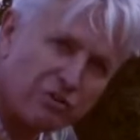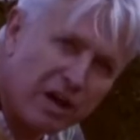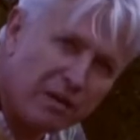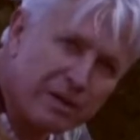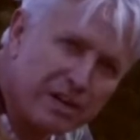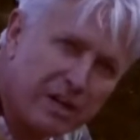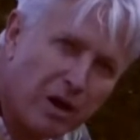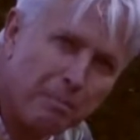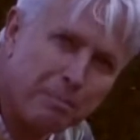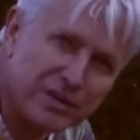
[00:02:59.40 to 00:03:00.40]
dry, we're going to
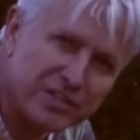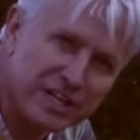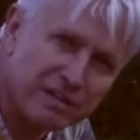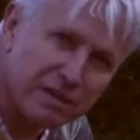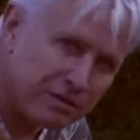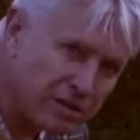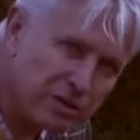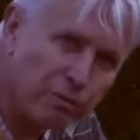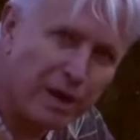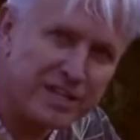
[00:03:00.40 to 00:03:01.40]
compost it. I'm not going
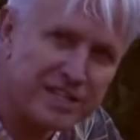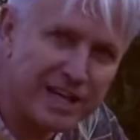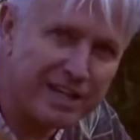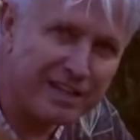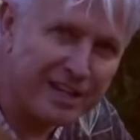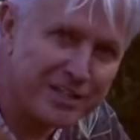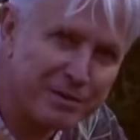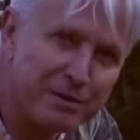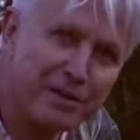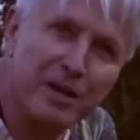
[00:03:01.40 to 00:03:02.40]
to waste anything,
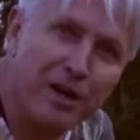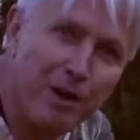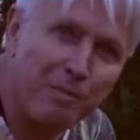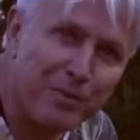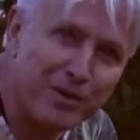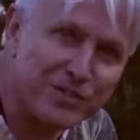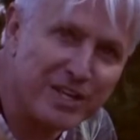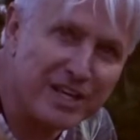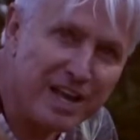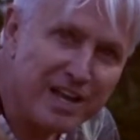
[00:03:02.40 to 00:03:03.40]
so we're going to compost
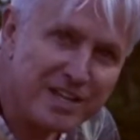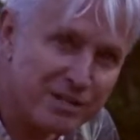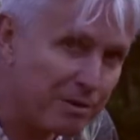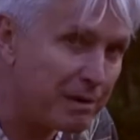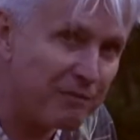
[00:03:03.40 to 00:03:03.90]
it so it will